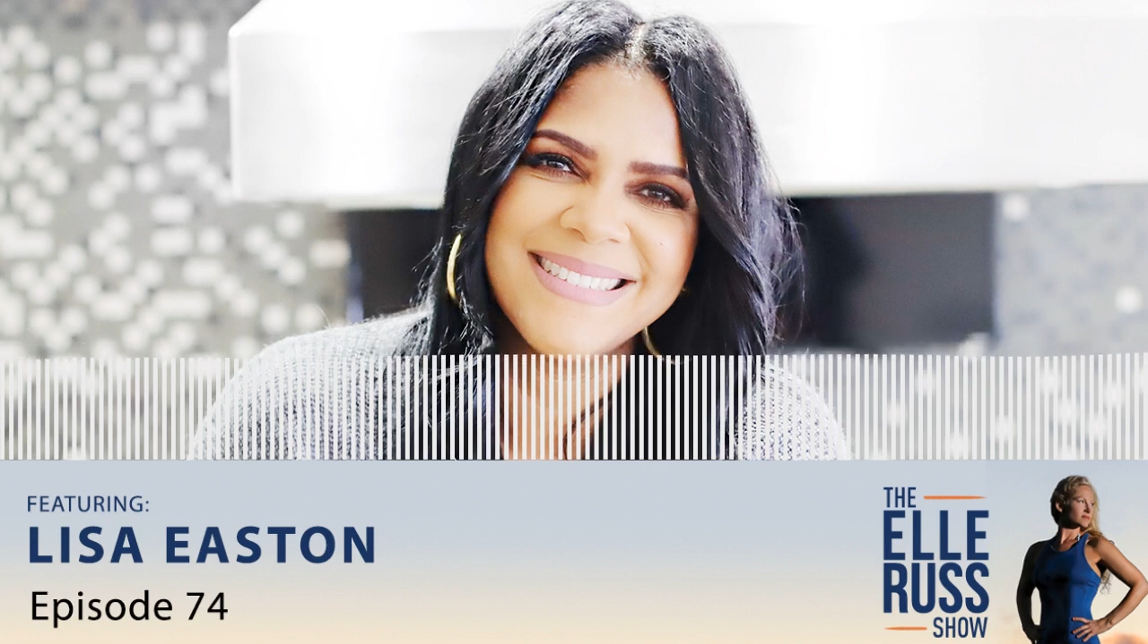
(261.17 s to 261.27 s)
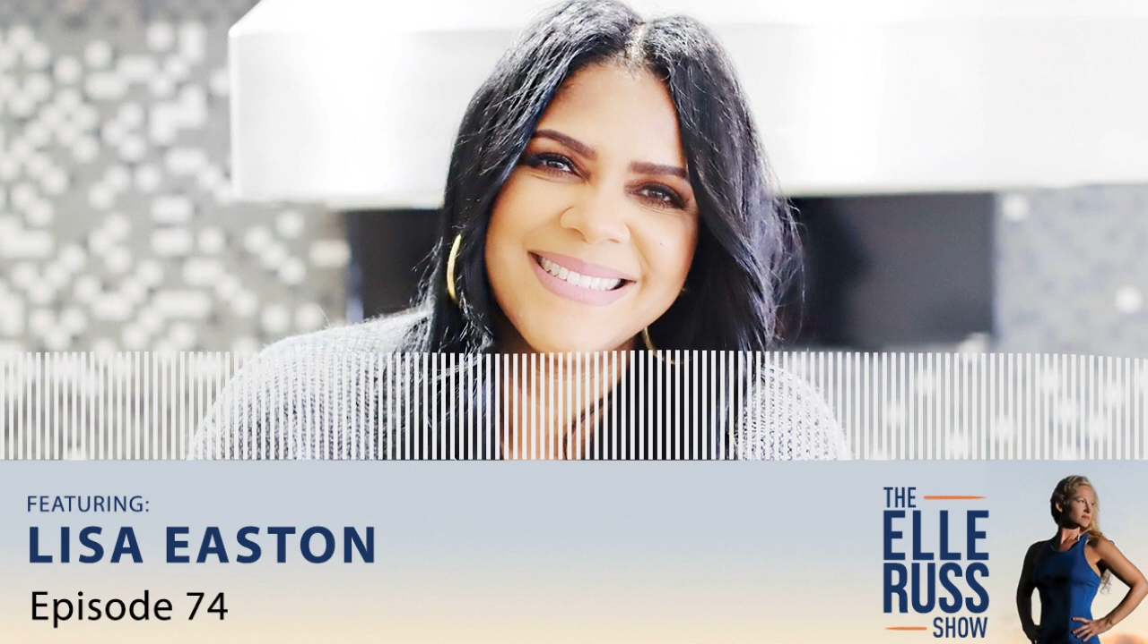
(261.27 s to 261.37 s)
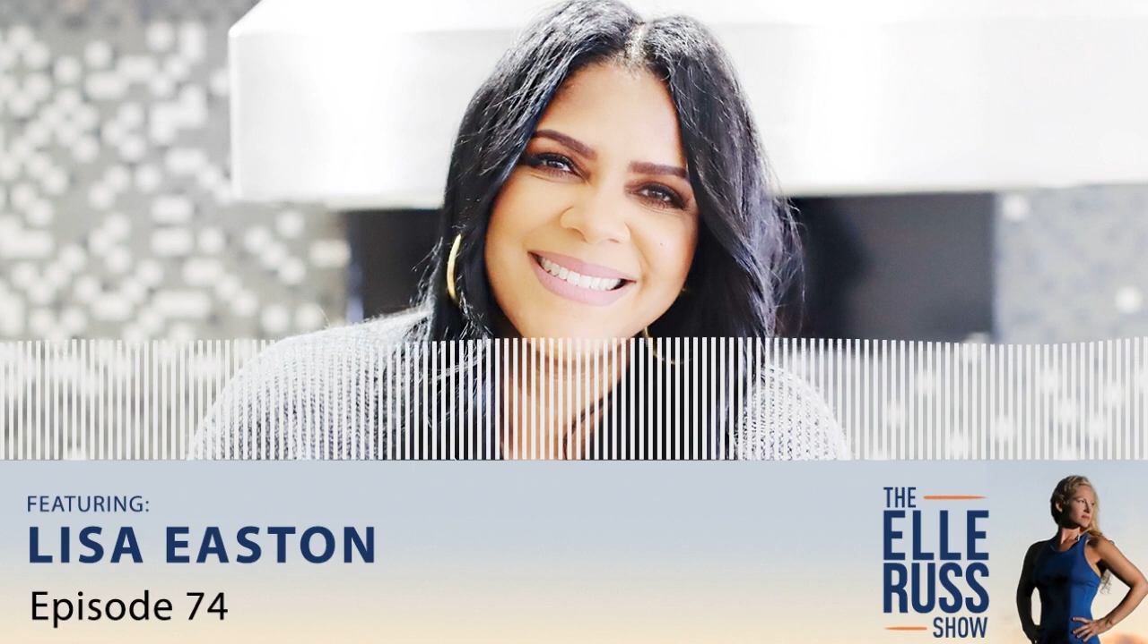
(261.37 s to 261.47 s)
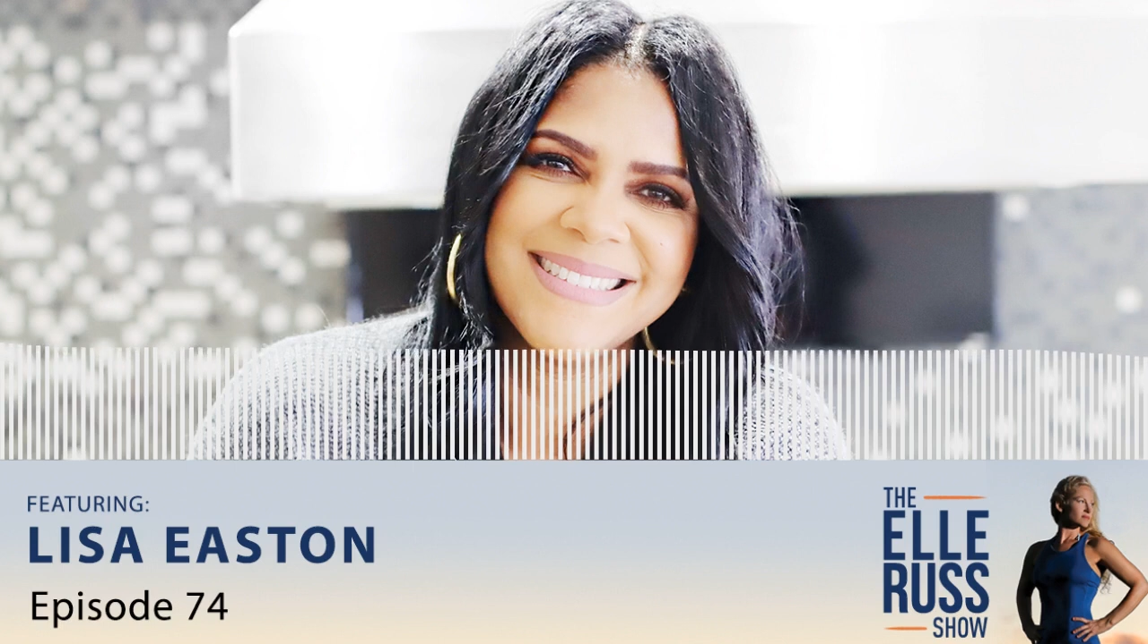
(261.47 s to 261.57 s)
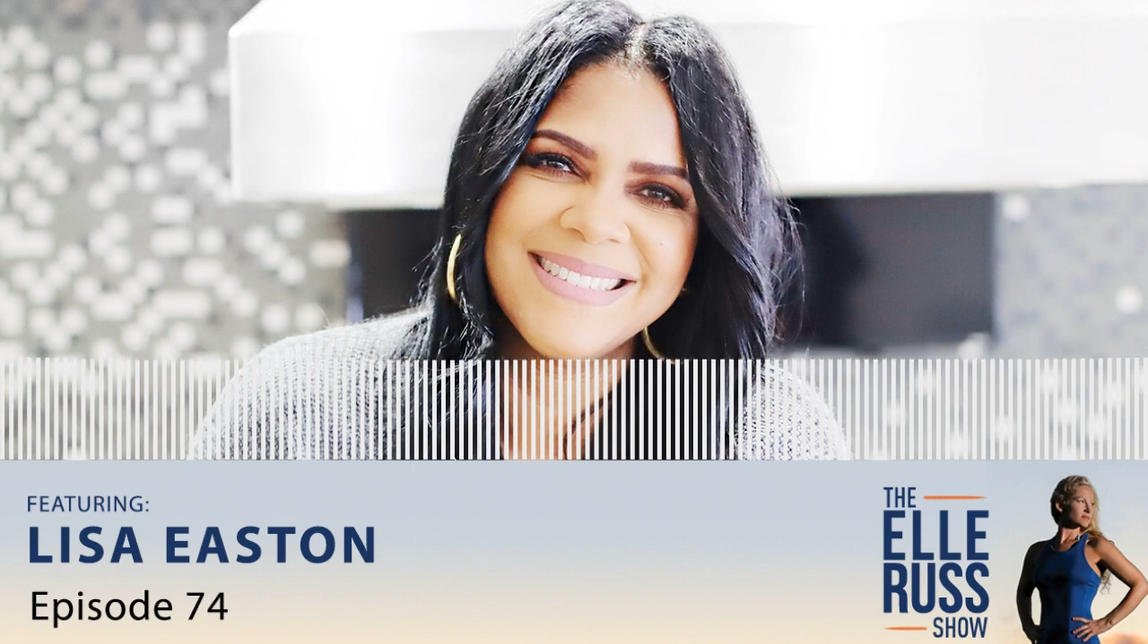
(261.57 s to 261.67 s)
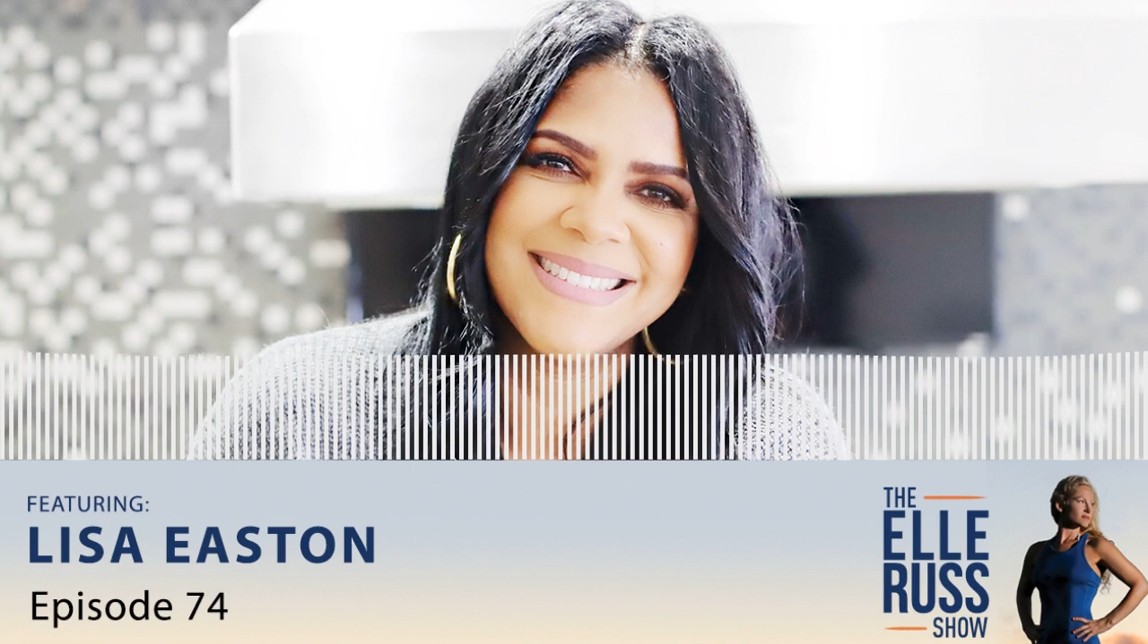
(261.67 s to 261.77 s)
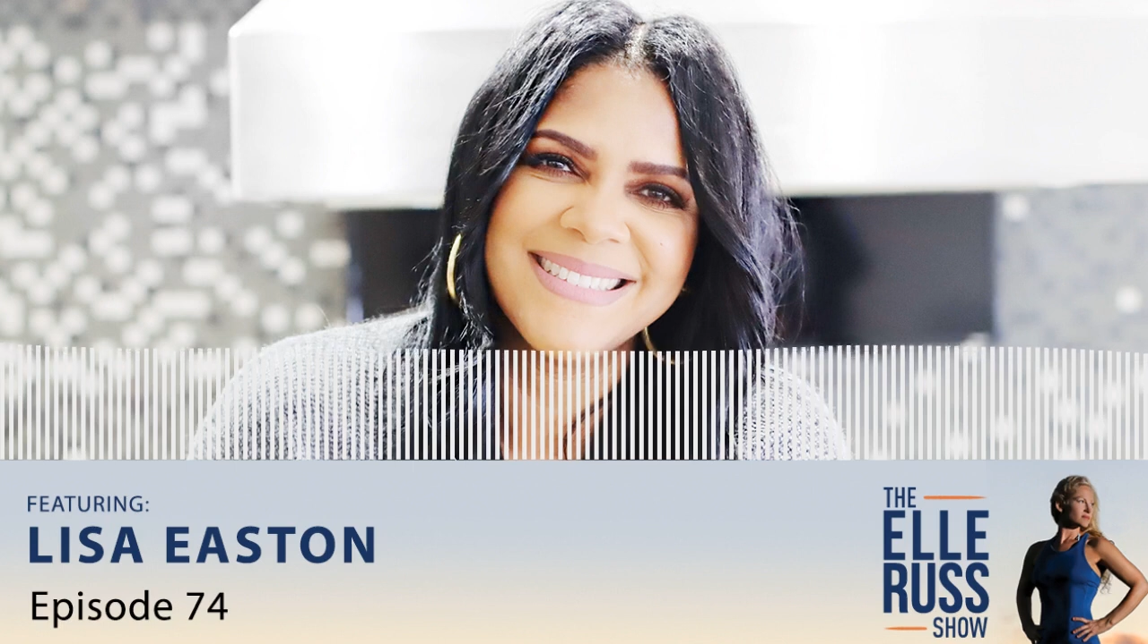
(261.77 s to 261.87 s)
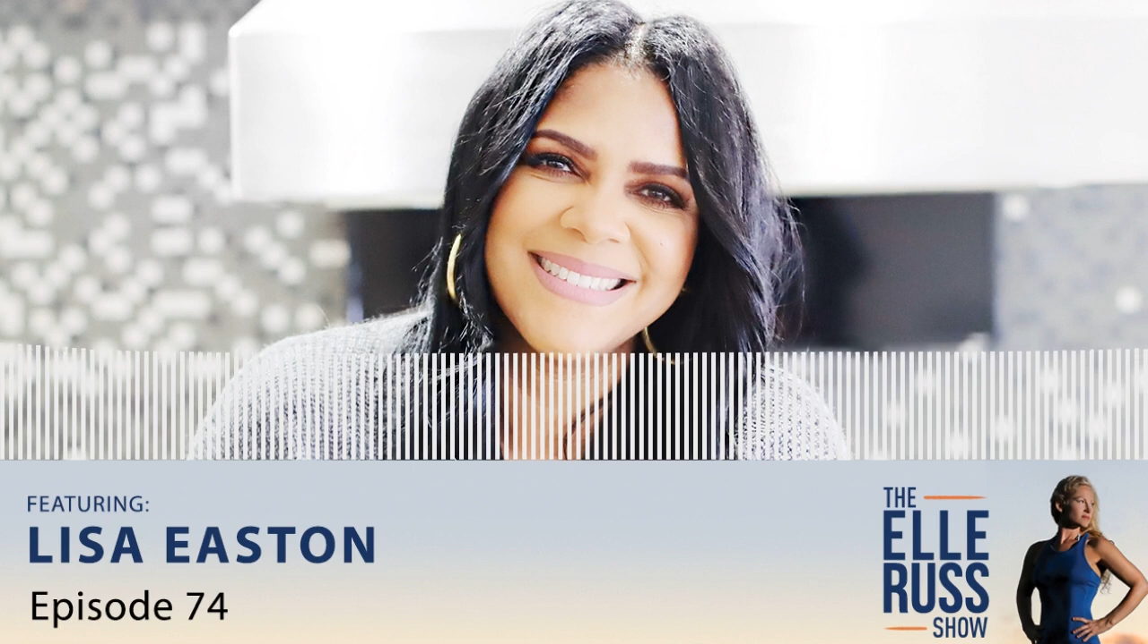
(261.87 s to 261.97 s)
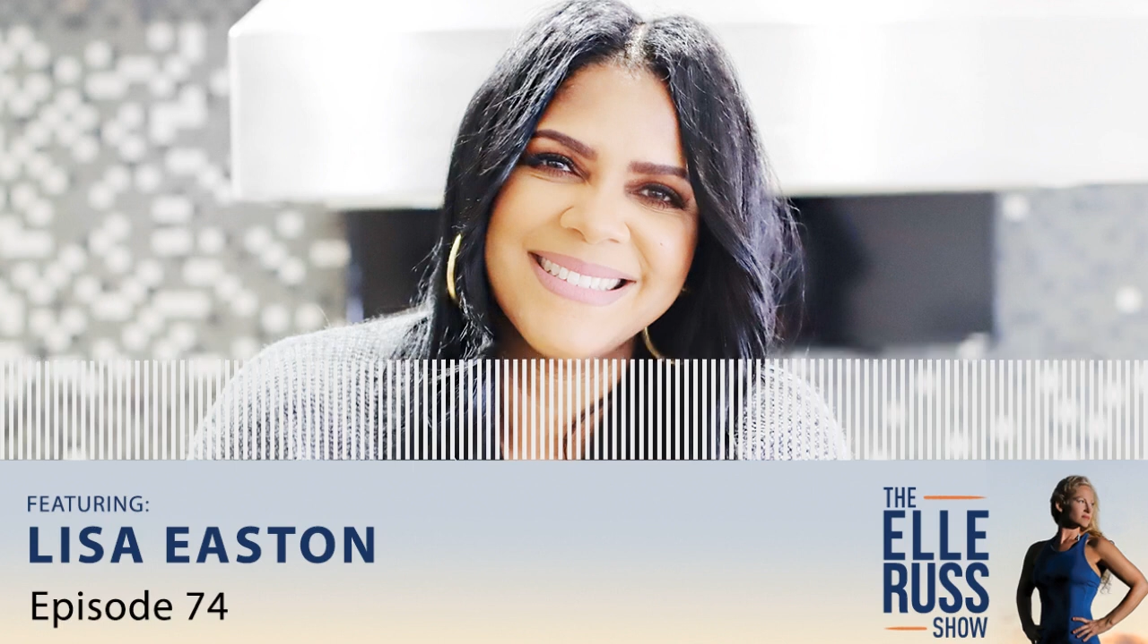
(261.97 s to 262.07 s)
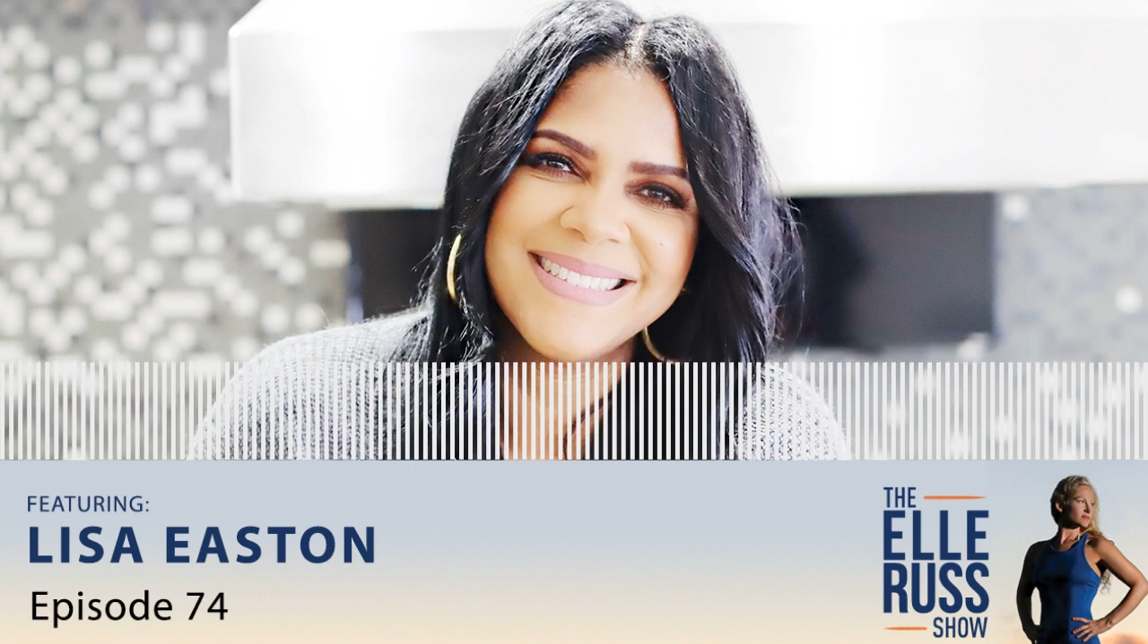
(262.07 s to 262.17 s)
It has to
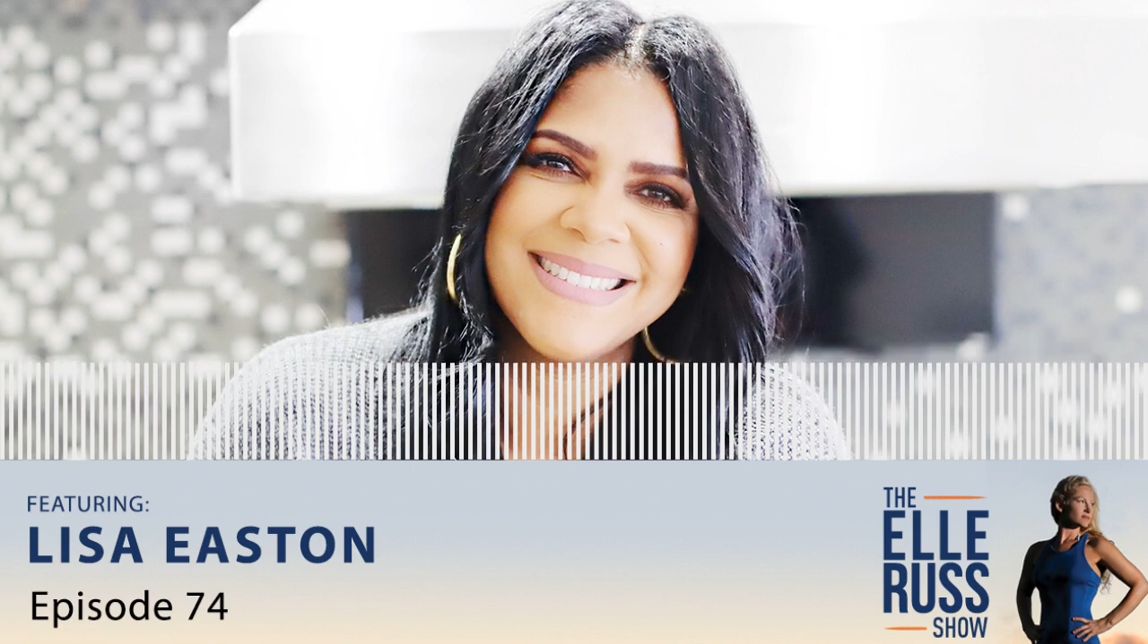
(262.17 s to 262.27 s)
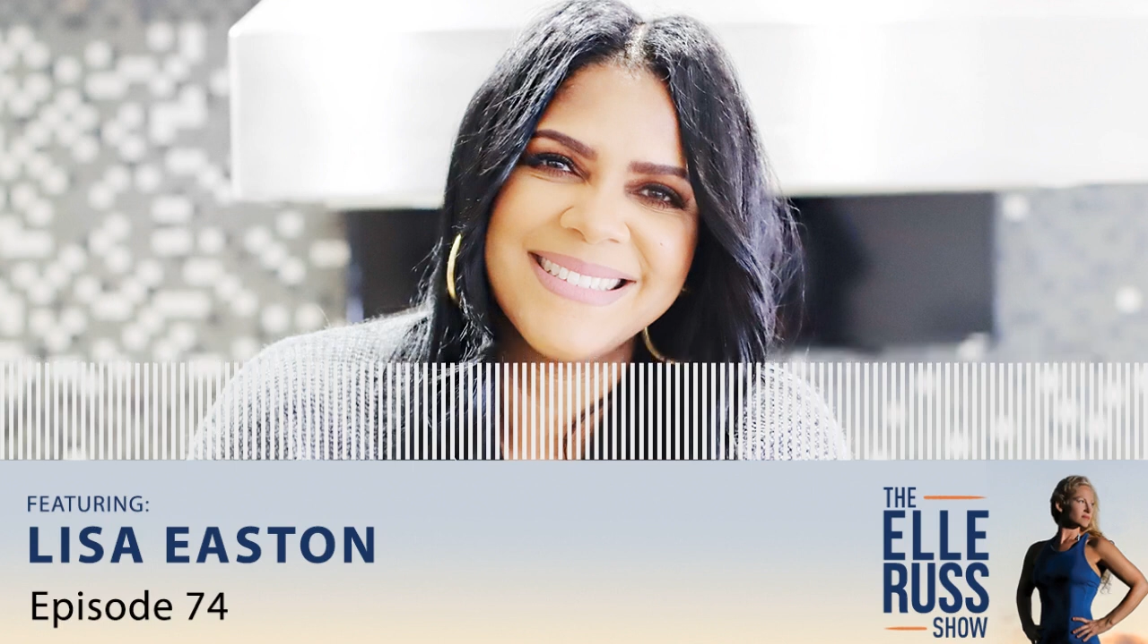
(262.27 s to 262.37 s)
work.